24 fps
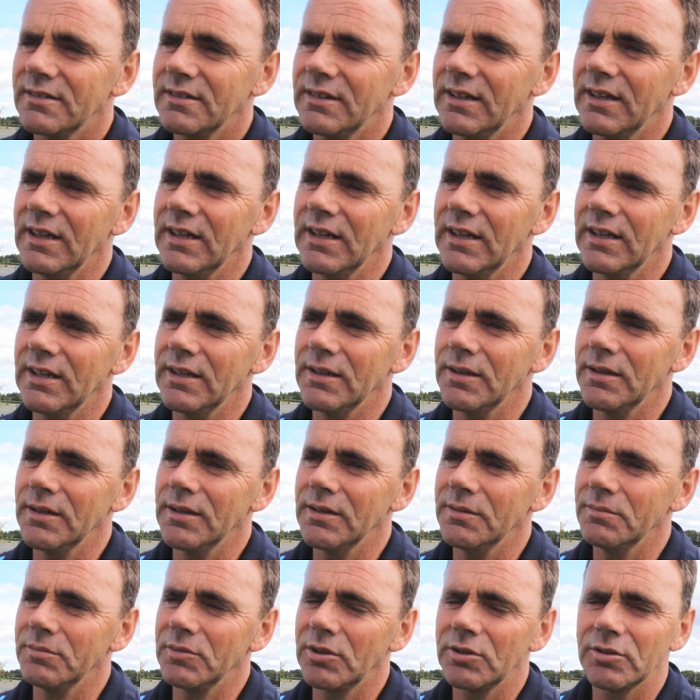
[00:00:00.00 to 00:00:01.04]

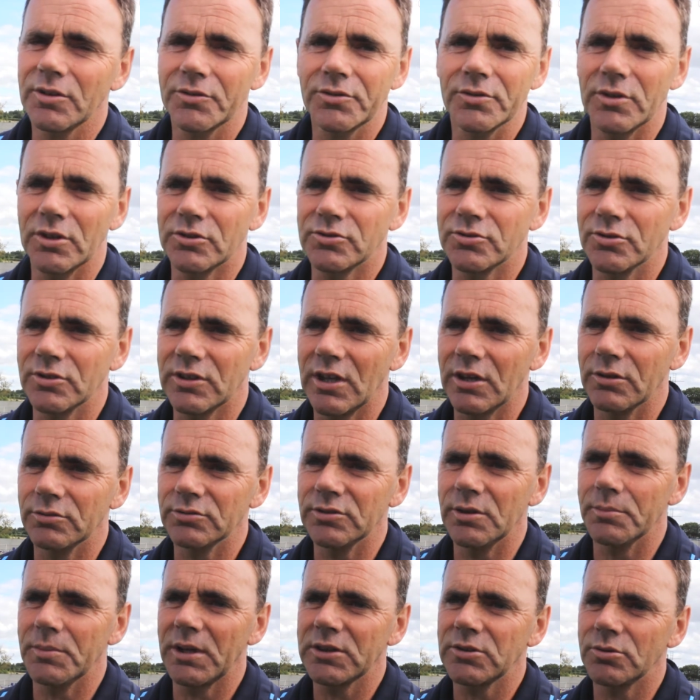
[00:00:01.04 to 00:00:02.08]
You know, I thought the two girls
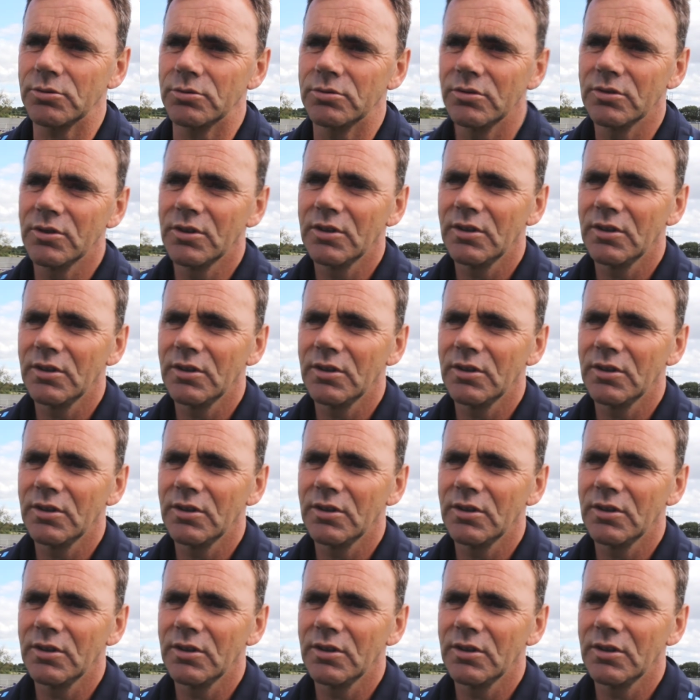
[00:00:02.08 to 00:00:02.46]
in the middle